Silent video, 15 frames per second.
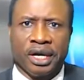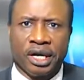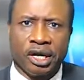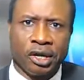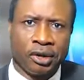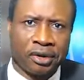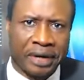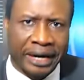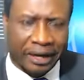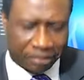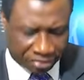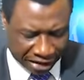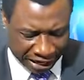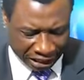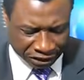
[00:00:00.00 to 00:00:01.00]
All
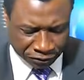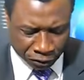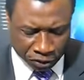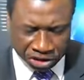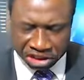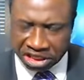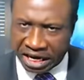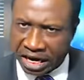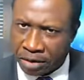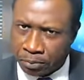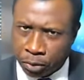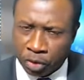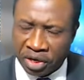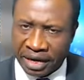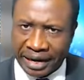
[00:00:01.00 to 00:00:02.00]
right, thanks for
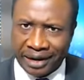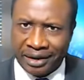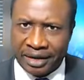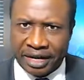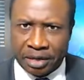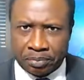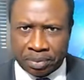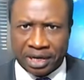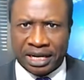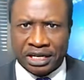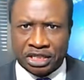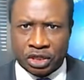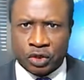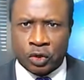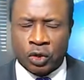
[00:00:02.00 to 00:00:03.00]
staying put in there.
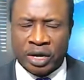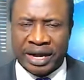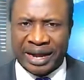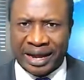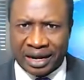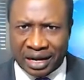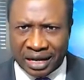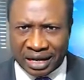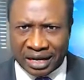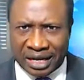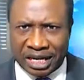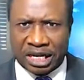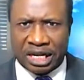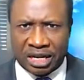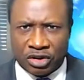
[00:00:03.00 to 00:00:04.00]
Please go ahead,
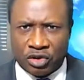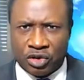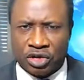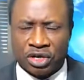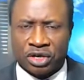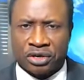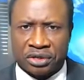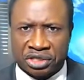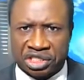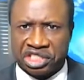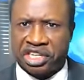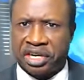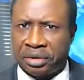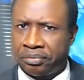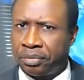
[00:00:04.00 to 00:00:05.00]
hit your
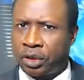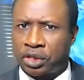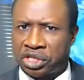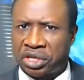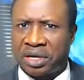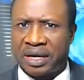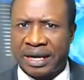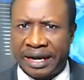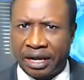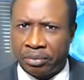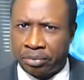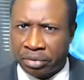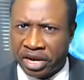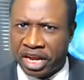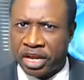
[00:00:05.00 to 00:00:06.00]
share button. I
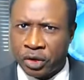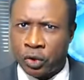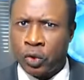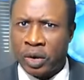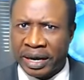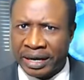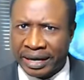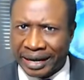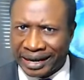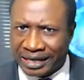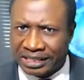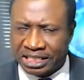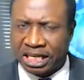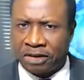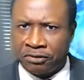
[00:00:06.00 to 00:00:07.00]
bring you an
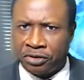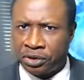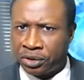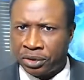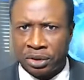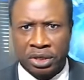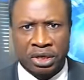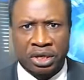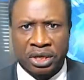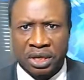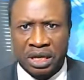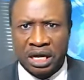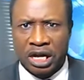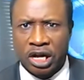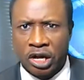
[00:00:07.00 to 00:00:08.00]
interview
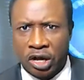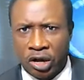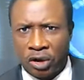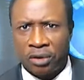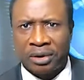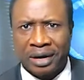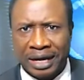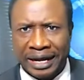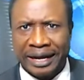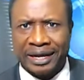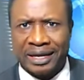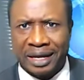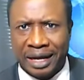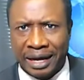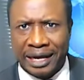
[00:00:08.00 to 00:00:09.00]

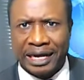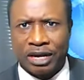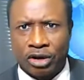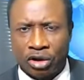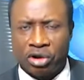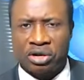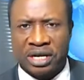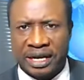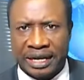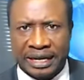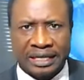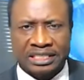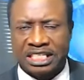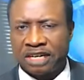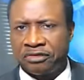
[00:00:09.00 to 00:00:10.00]
unlike any other
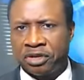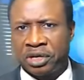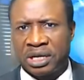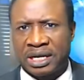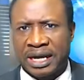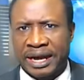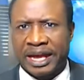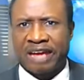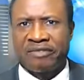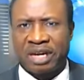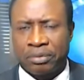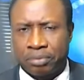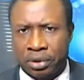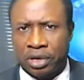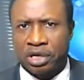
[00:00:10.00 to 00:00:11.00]
interview that I
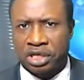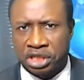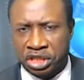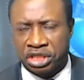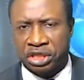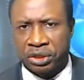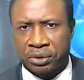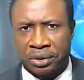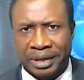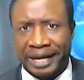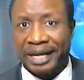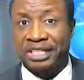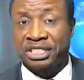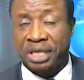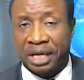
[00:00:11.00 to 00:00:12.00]
ever brought to you.
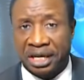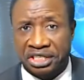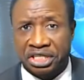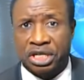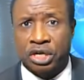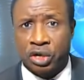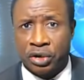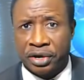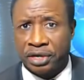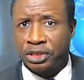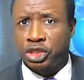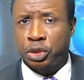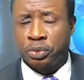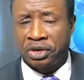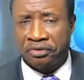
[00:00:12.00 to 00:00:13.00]
This is
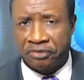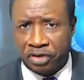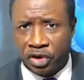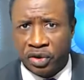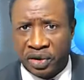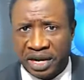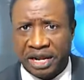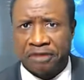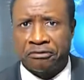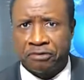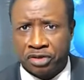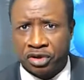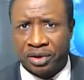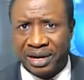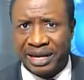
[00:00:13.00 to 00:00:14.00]
going to be very,
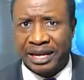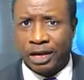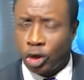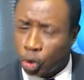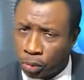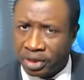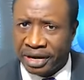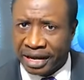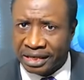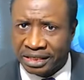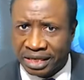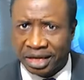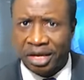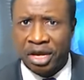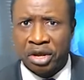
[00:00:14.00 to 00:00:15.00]
very
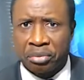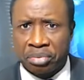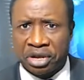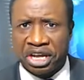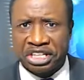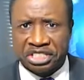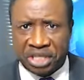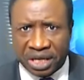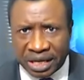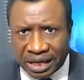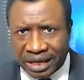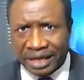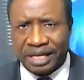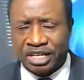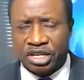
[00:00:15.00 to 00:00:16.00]
illuminating. Please
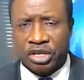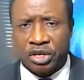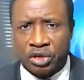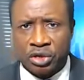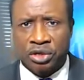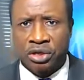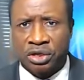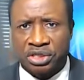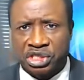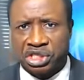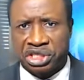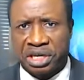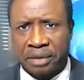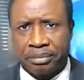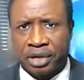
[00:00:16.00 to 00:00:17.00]
hit your
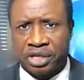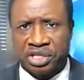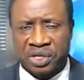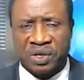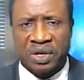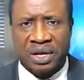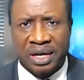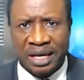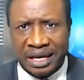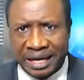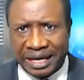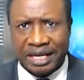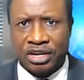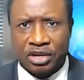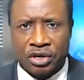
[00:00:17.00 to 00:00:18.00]
share button.
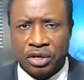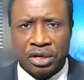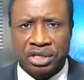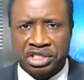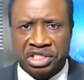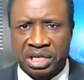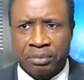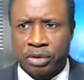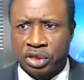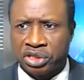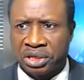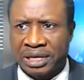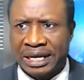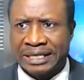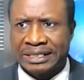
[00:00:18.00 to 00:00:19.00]
Hit your share
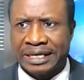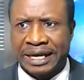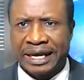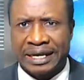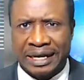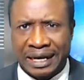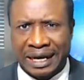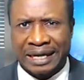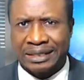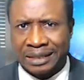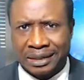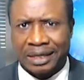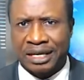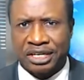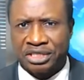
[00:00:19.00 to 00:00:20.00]
button. Let's get
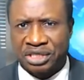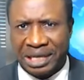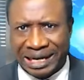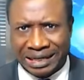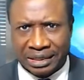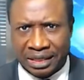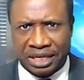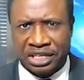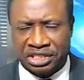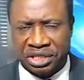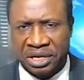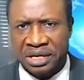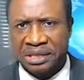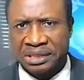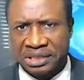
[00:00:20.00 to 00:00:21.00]
at
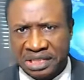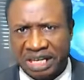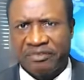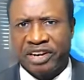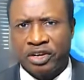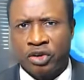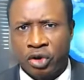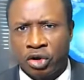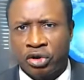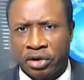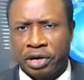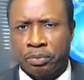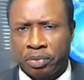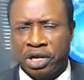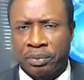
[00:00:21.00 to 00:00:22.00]
least
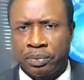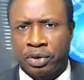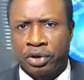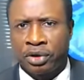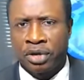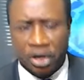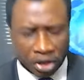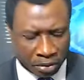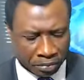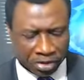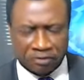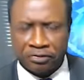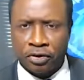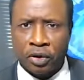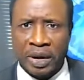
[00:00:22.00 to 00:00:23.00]
700 people
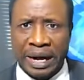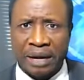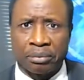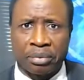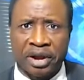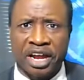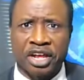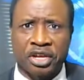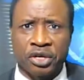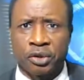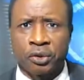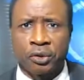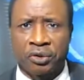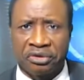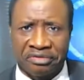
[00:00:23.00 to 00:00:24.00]
before I bring
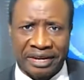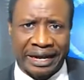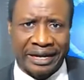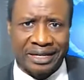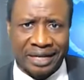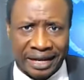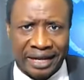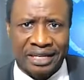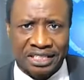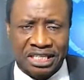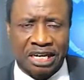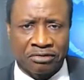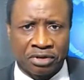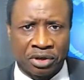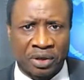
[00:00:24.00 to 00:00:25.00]
you that
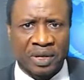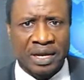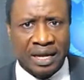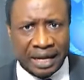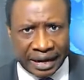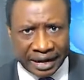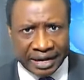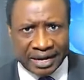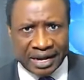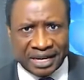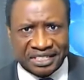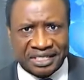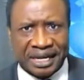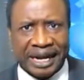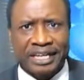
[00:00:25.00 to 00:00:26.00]
interview. And
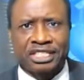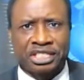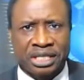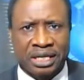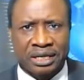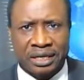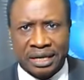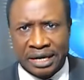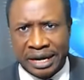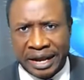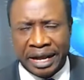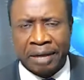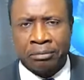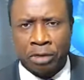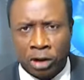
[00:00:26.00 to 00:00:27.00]
yes, I said the
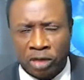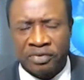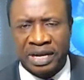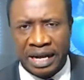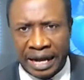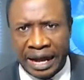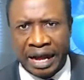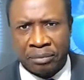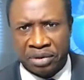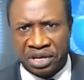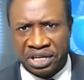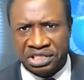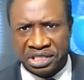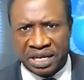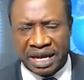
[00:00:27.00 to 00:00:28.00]
name of the
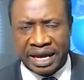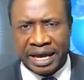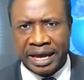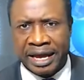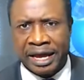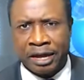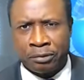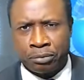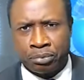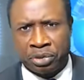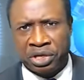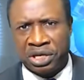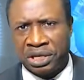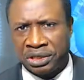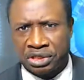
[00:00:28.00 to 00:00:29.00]
app is
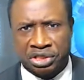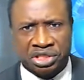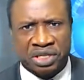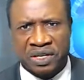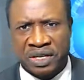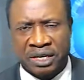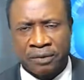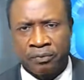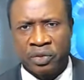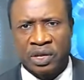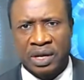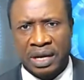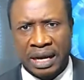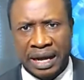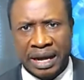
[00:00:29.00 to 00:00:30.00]
ABC
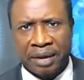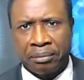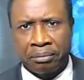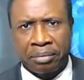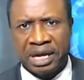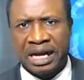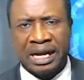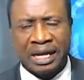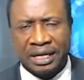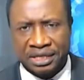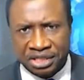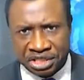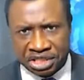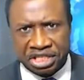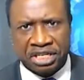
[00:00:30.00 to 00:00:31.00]

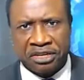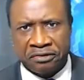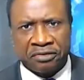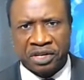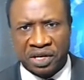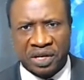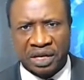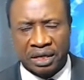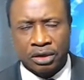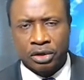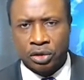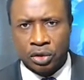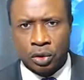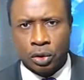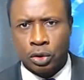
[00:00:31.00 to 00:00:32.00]
Amber TV.
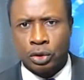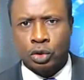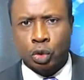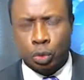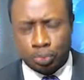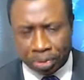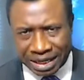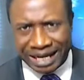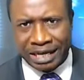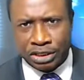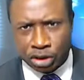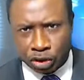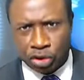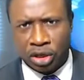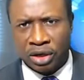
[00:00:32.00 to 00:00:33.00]
Go to
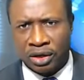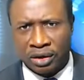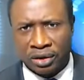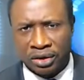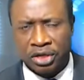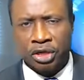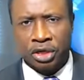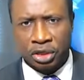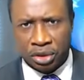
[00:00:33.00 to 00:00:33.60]
Play Store.